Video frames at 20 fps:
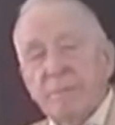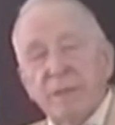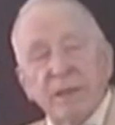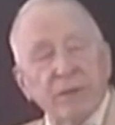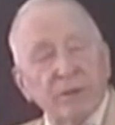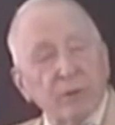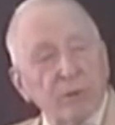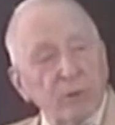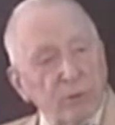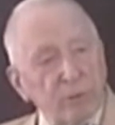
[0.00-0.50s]

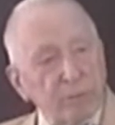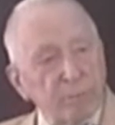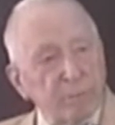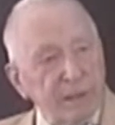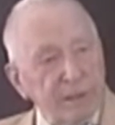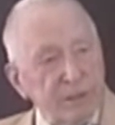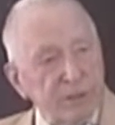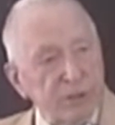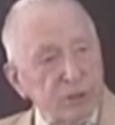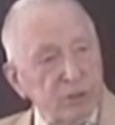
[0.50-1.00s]
May the
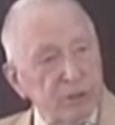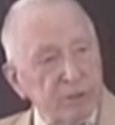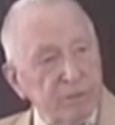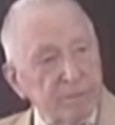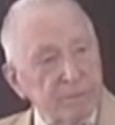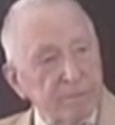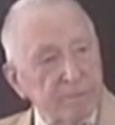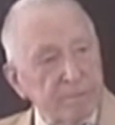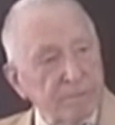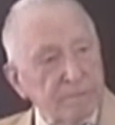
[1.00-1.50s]
Lord bless
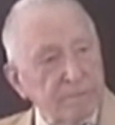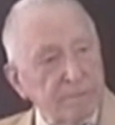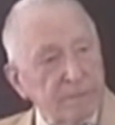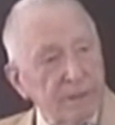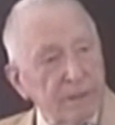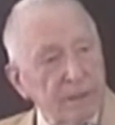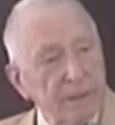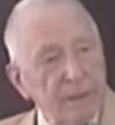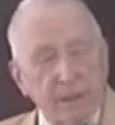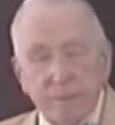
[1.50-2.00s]
you.
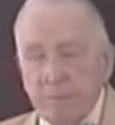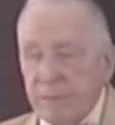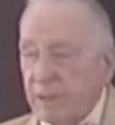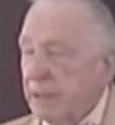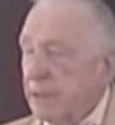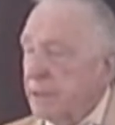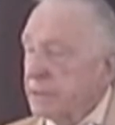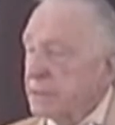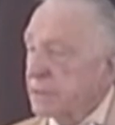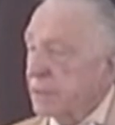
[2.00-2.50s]

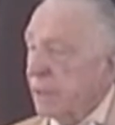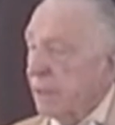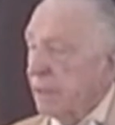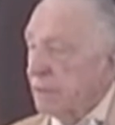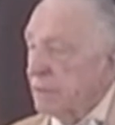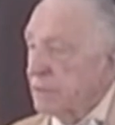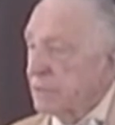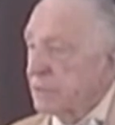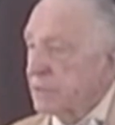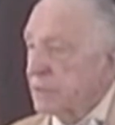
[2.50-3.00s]
May his
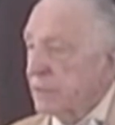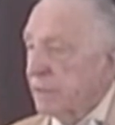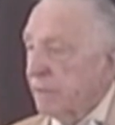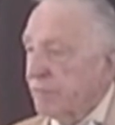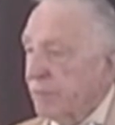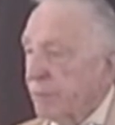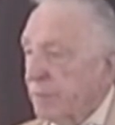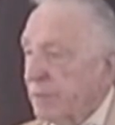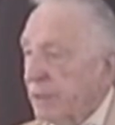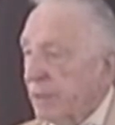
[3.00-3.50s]
countenance
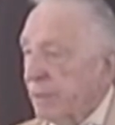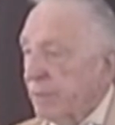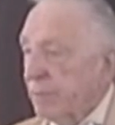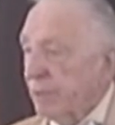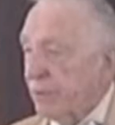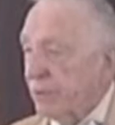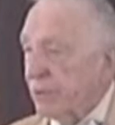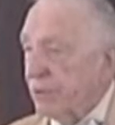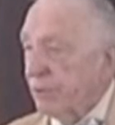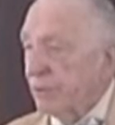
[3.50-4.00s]
ever be
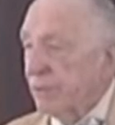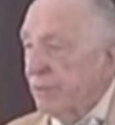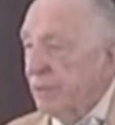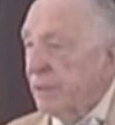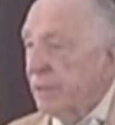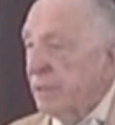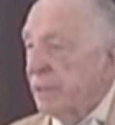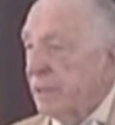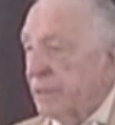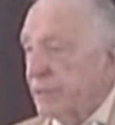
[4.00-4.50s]
upon
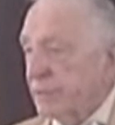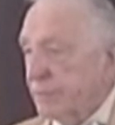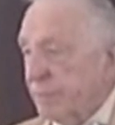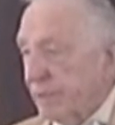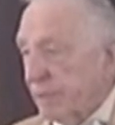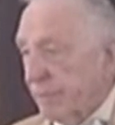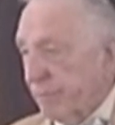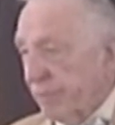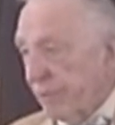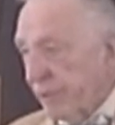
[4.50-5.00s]
you,
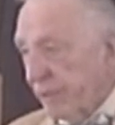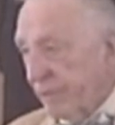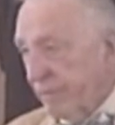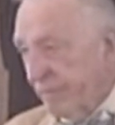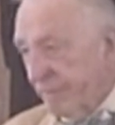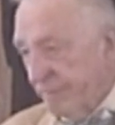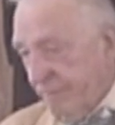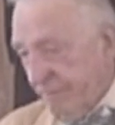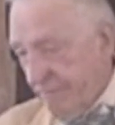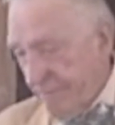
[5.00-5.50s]
is my
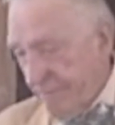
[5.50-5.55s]
prayer.